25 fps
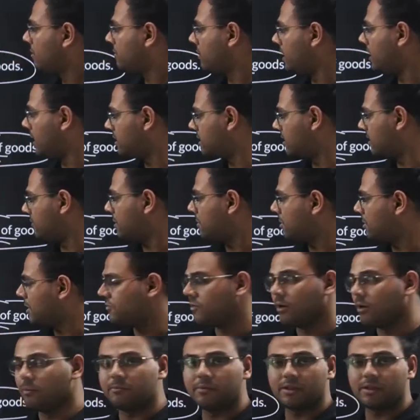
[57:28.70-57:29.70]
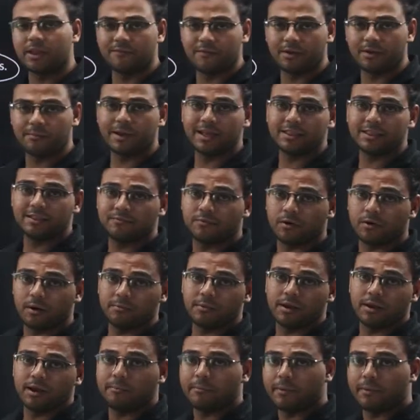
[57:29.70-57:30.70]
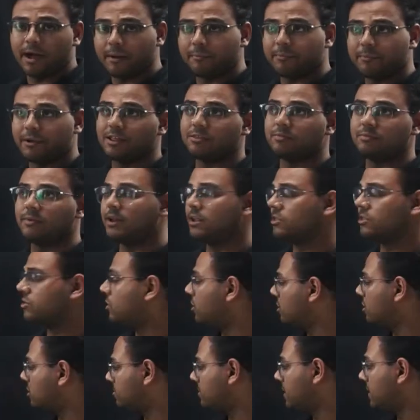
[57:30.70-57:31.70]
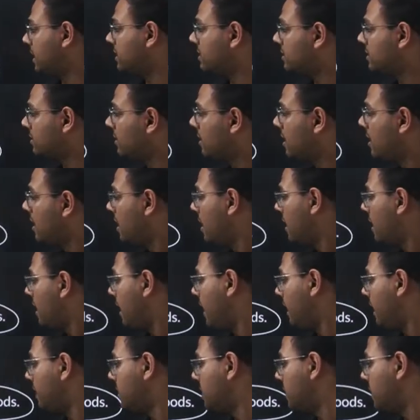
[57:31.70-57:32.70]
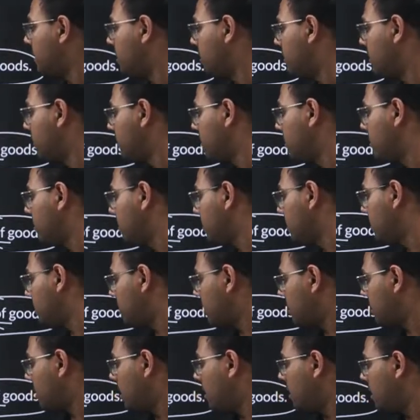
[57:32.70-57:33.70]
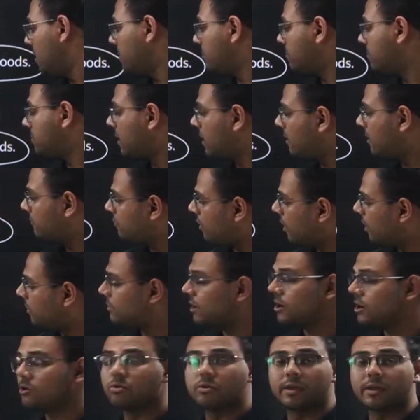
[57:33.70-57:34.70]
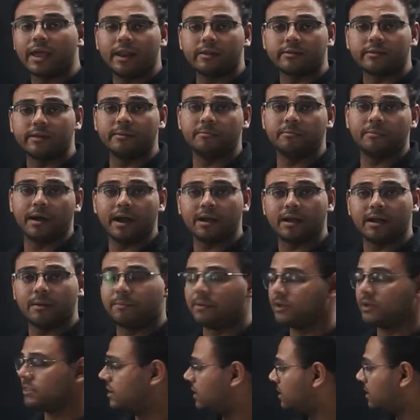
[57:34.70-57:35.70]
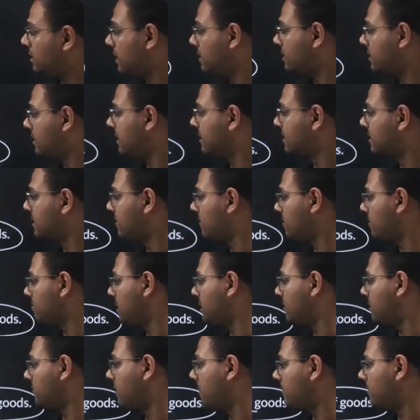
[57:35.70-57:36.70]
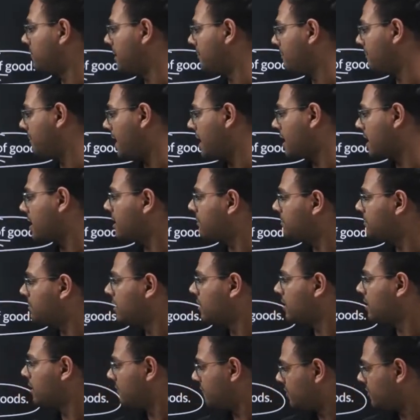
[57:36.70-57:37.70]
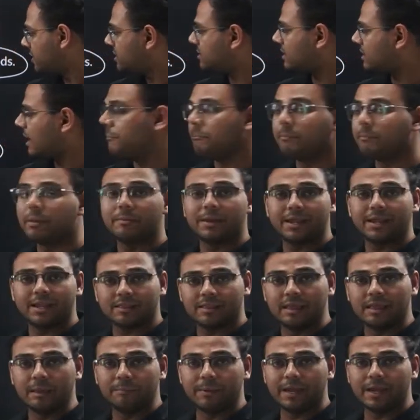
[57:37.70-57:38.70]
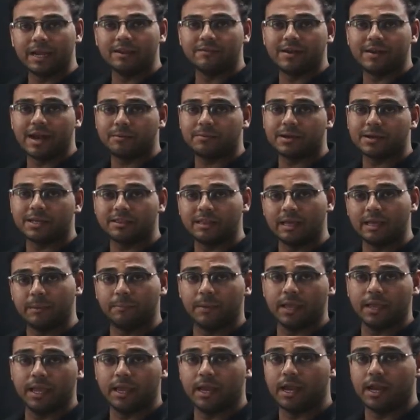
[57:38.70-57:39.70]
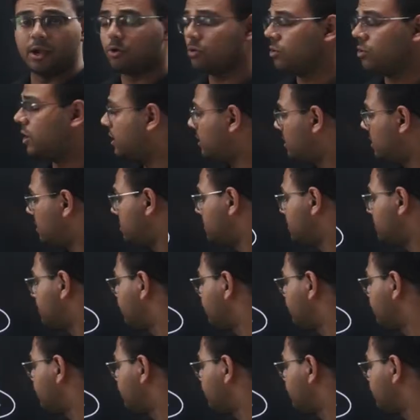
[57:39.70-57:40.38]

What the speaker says: It is given by the formula mark price minus cost price, and the formula to calculate markup percentage is given by the formula markup, which is MP minus CP divided by CP into 100.